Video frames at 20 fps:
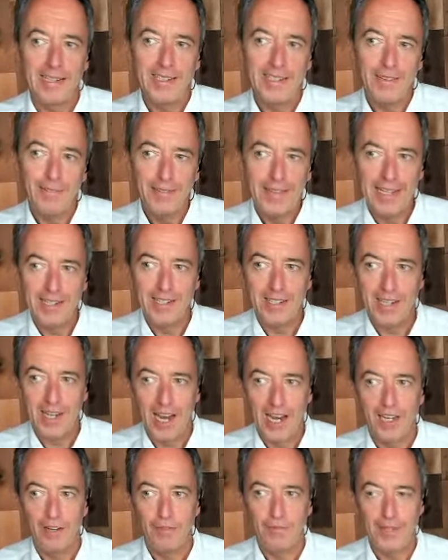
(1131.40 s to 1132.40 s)
as if that's
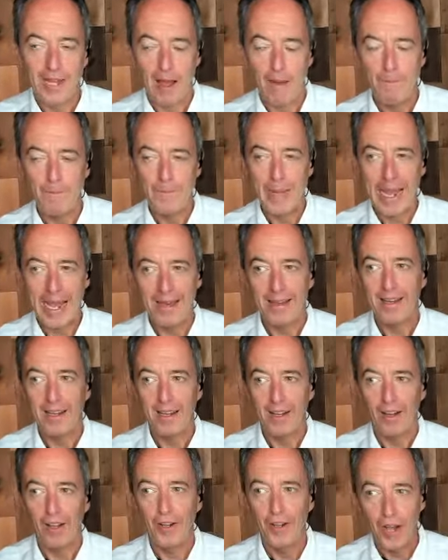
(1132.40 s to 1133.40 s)
kind of not bad
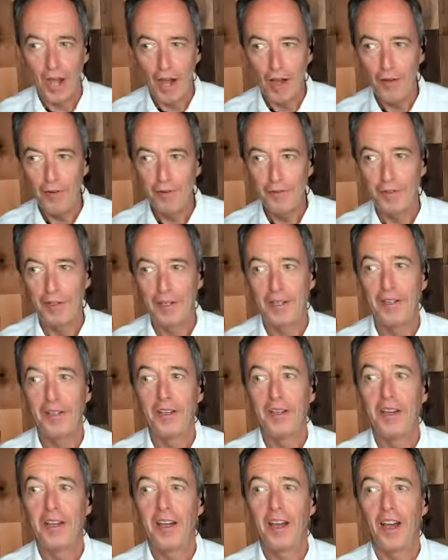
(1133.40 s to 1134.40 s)
enough,
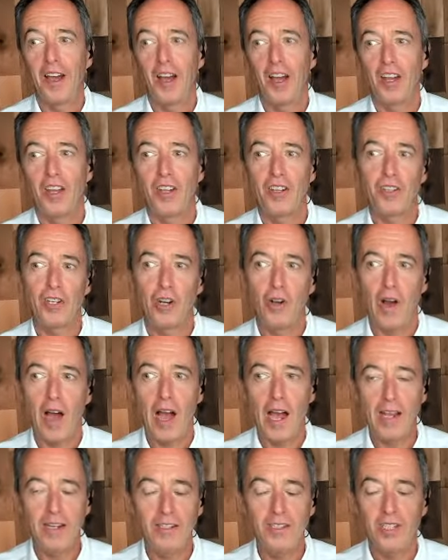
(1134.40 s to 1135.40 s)

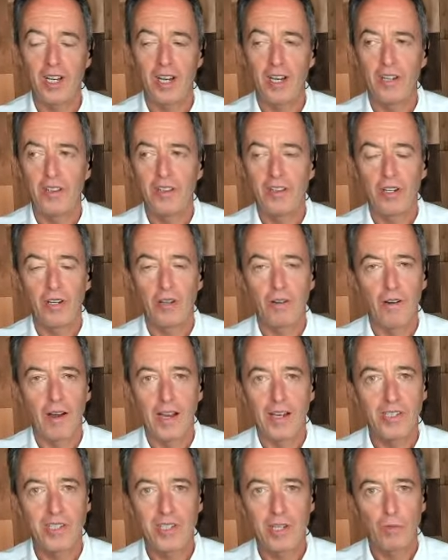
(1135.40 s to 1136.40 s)
Einstein
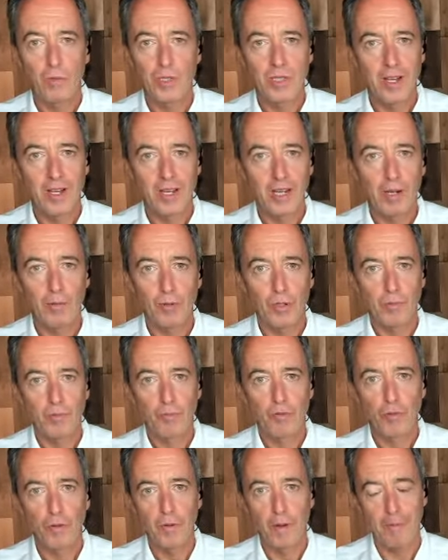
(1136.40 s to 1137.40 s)
theorized he was not able
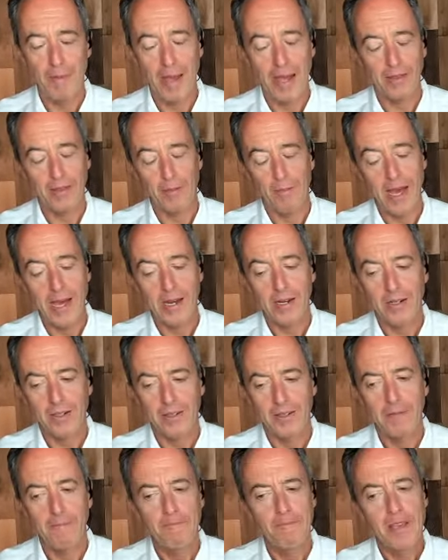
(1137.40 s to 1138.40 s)
to prove it
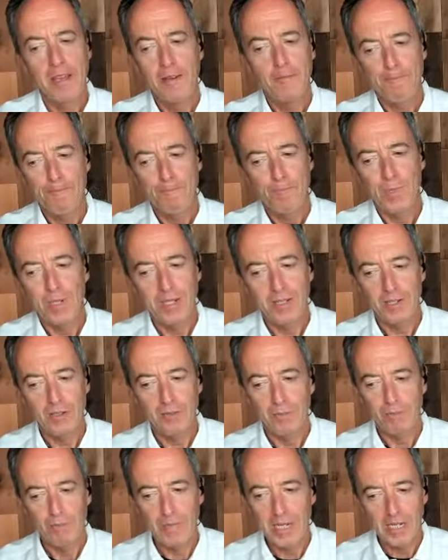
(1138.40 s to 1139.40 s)
mathematically, but
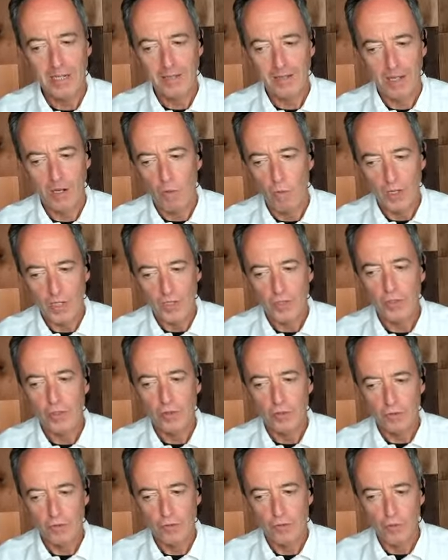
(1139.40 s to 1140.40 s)
doesn't mean that
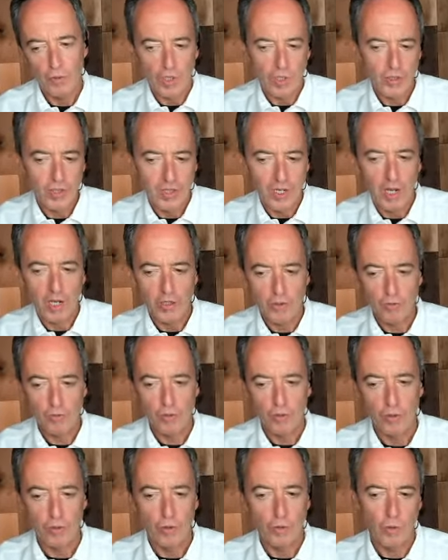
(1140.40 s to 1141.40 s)
it's not
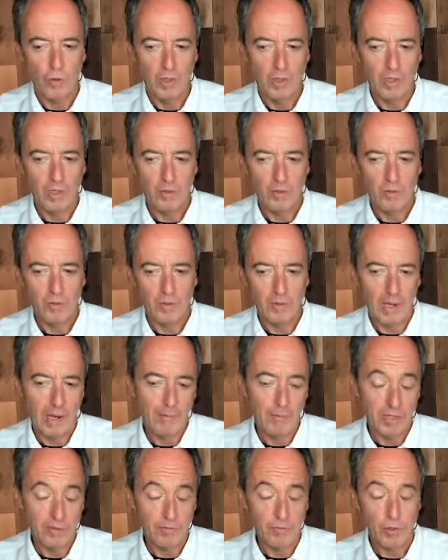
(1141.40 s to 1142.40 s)
true.
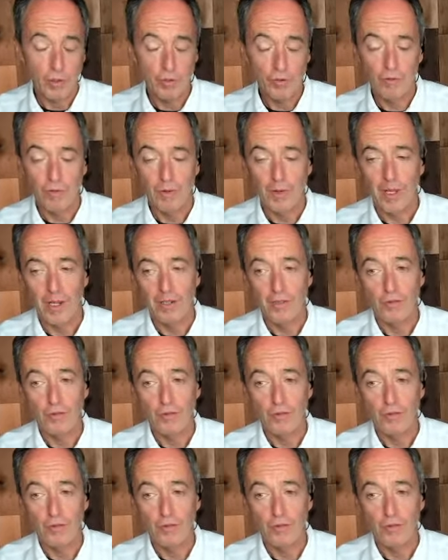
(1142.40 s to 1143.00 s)
I believe it was true